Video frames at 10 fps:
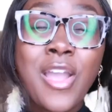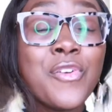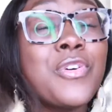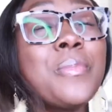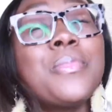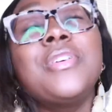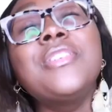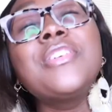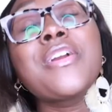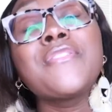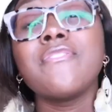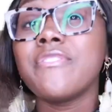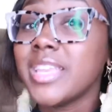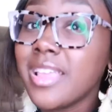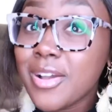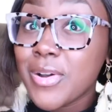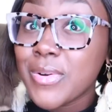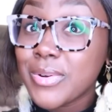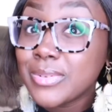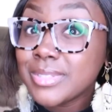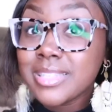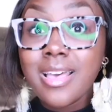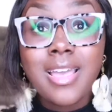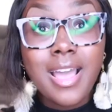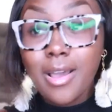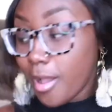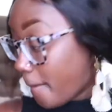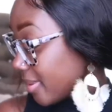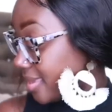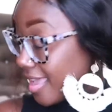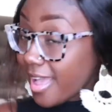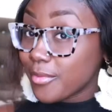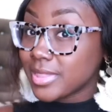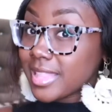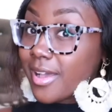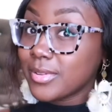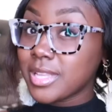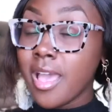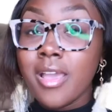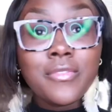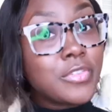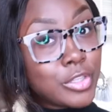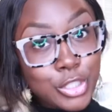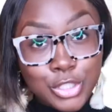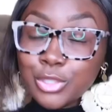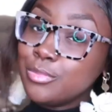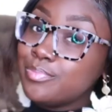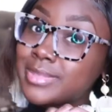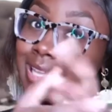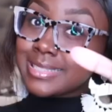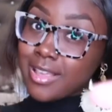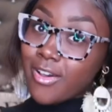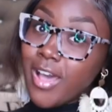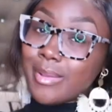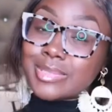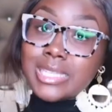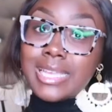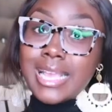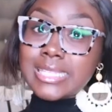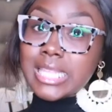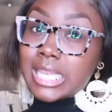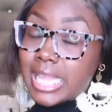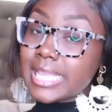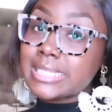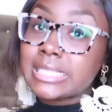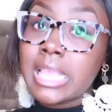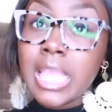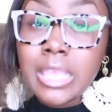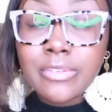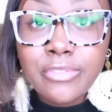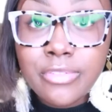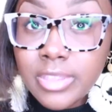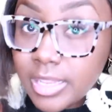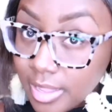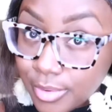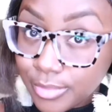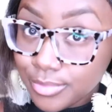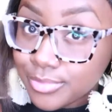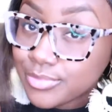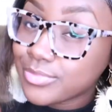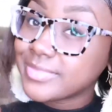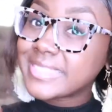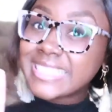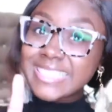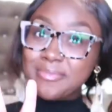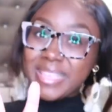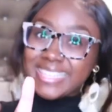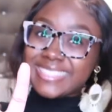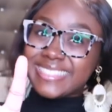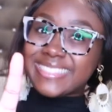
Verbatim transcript: for more videos um yeah without further ado that is all i will see you guys in the next video peace